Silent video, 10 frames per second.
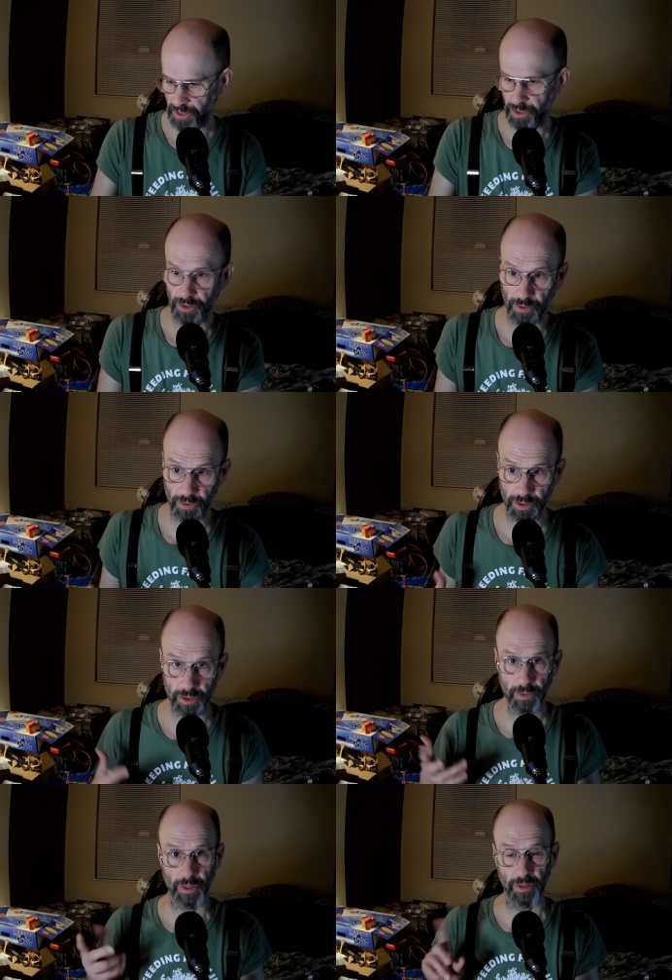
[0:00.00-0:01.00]
to
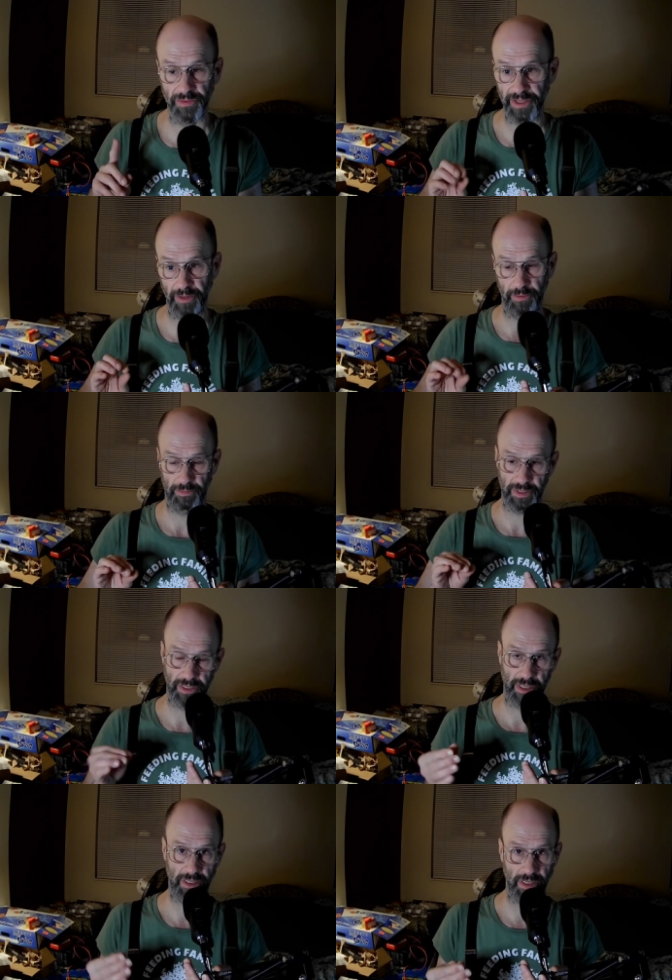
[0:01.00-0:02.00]
do a little thing
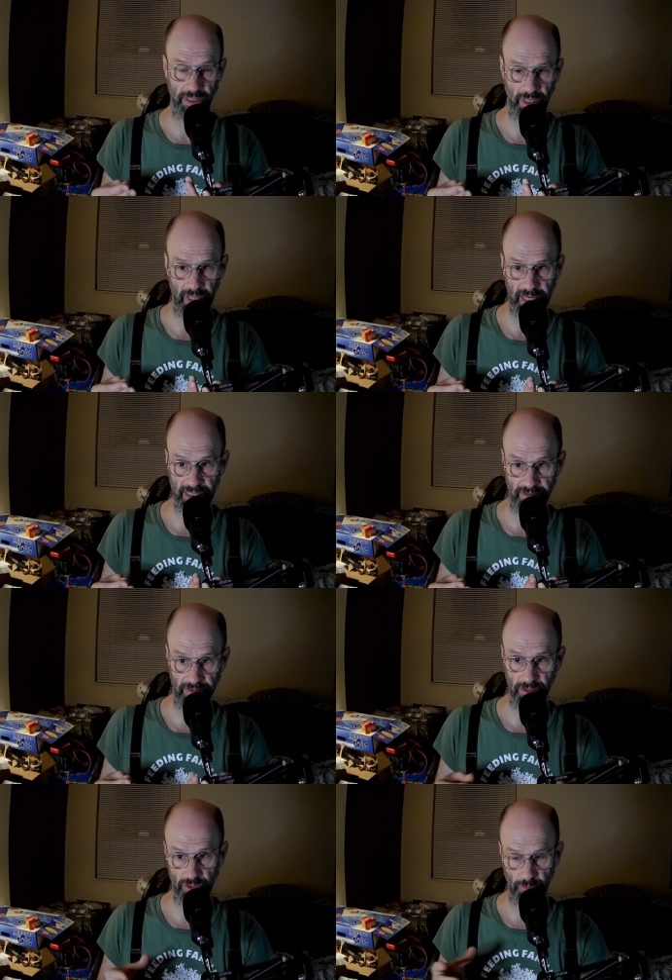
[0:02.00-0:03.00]
since this is the last of
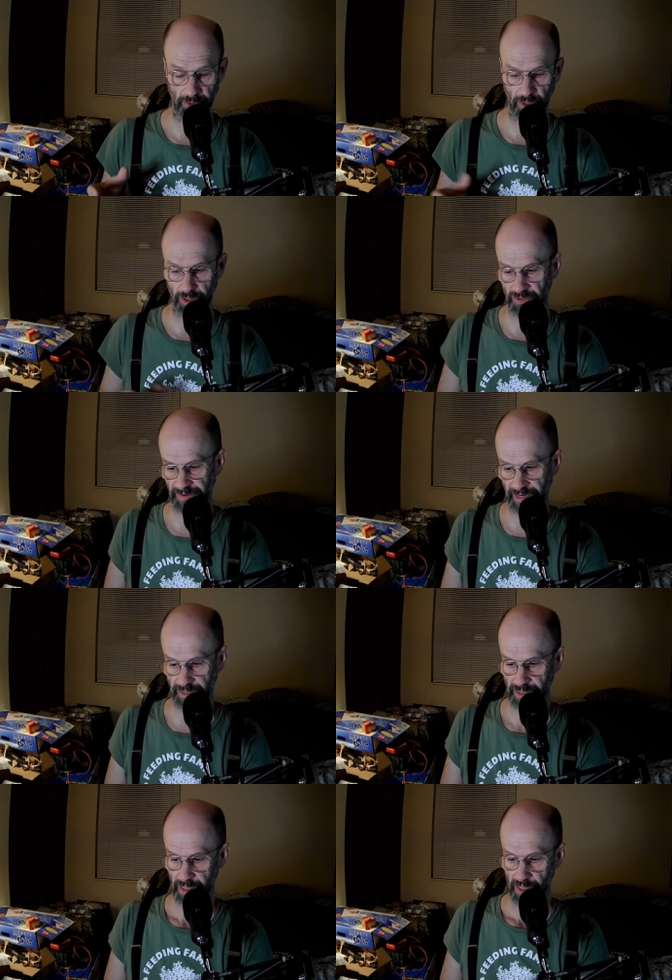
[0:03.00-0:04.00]
the super large
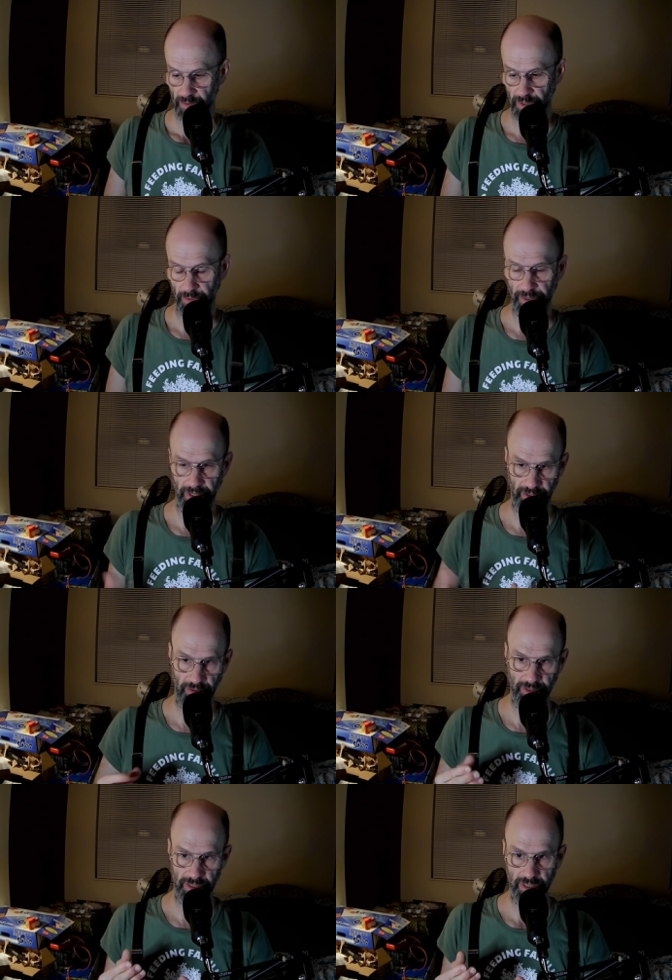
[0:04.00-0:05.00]
fans. What I want to
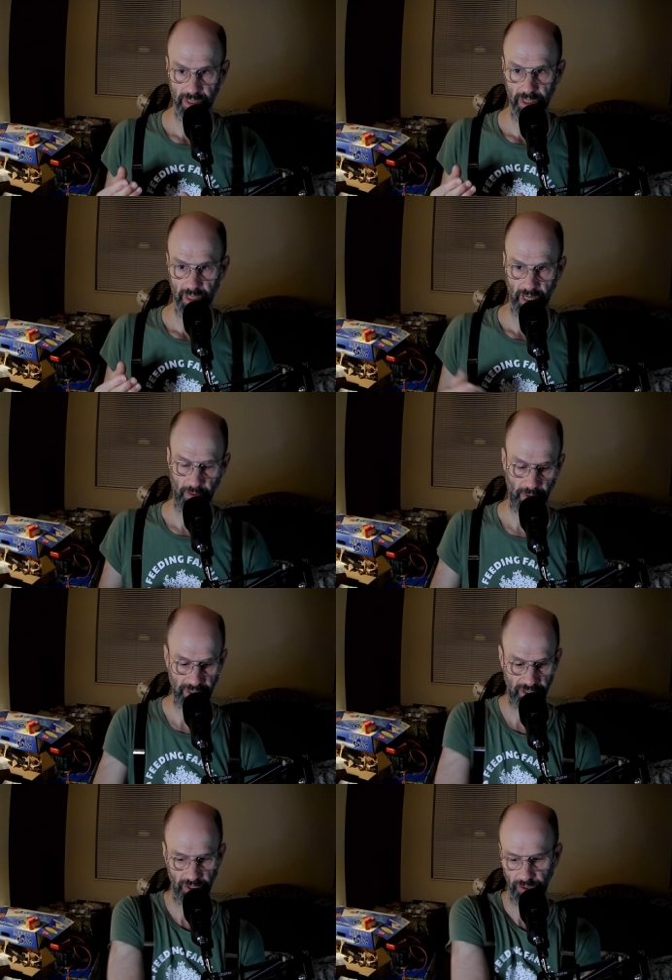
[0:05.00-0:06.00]
do is I
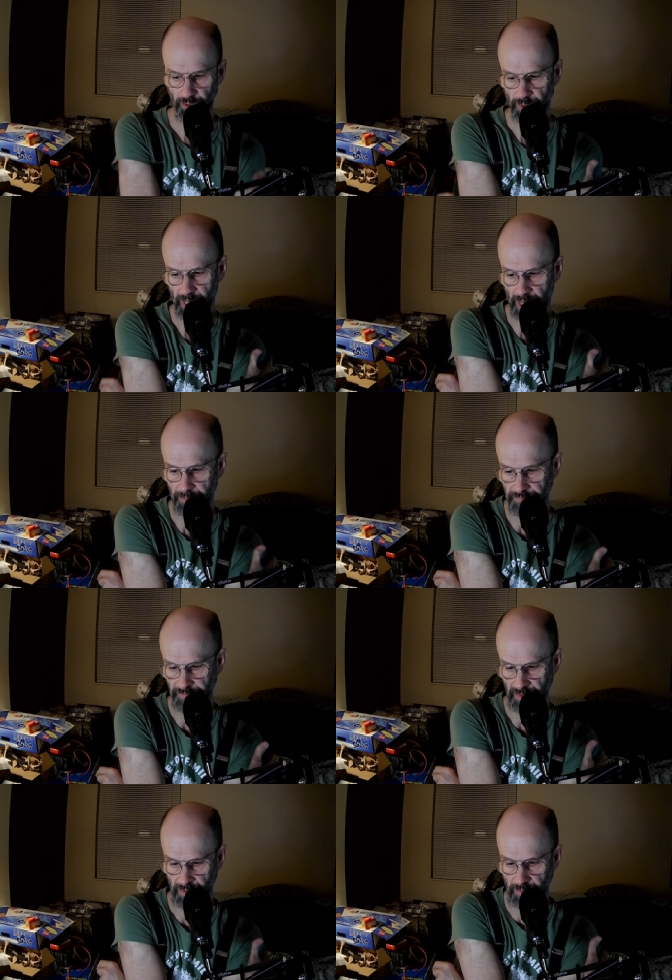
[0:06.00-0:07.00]
want to um,
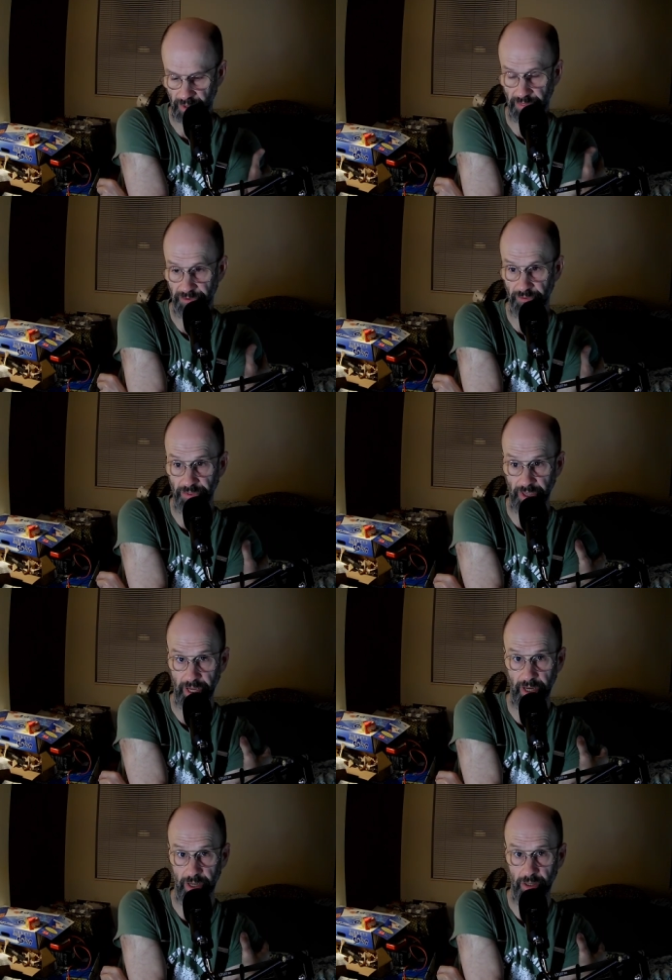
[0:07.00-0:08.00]
run through
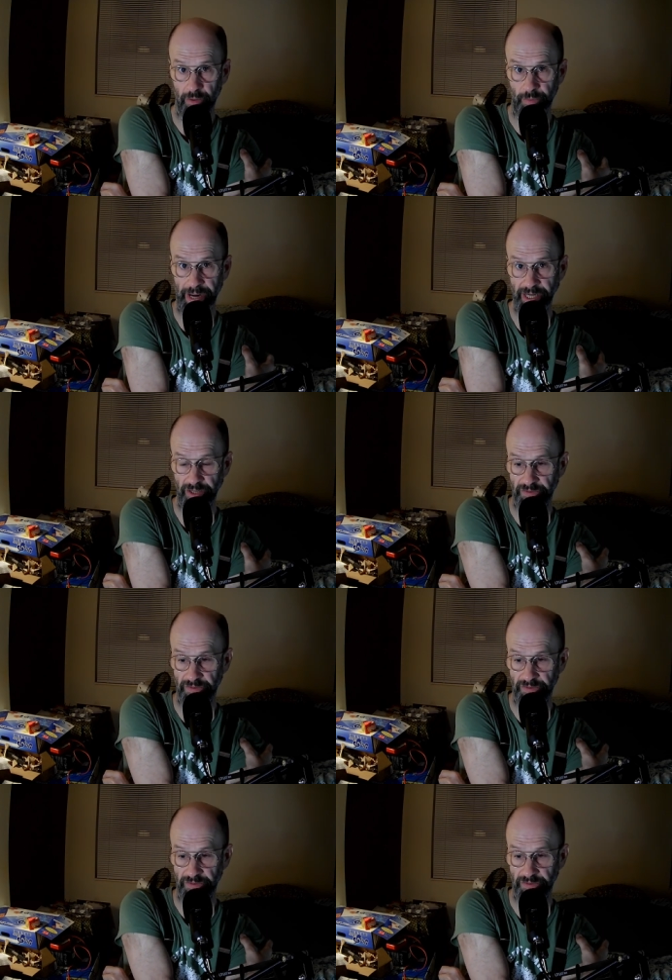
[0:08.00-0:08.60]
the range of